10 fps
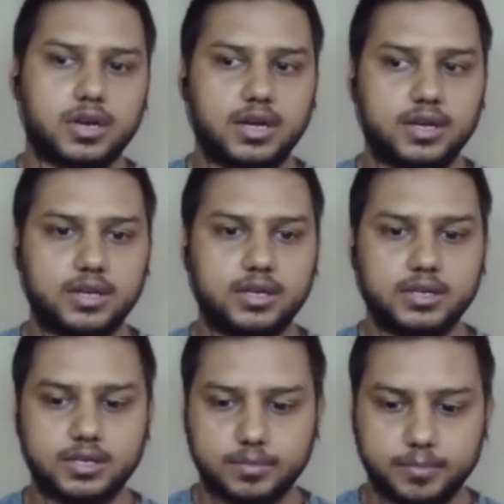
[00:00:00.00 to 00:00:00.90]

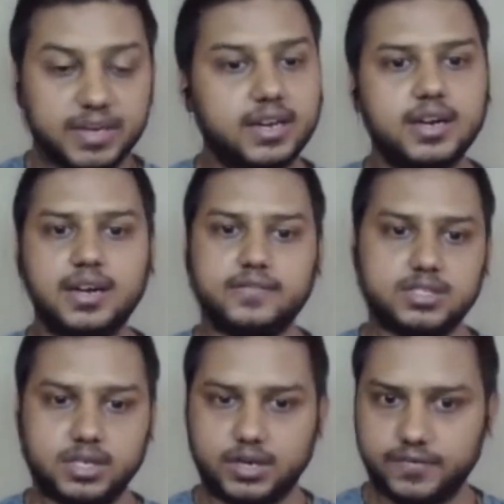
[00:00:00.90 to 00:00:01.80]
a beginner level
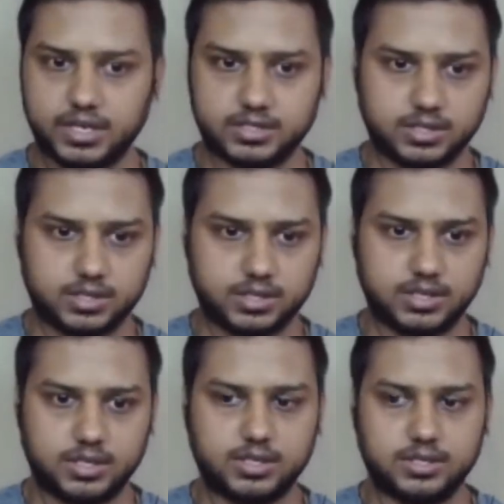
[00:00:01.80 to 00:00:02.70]
certification in the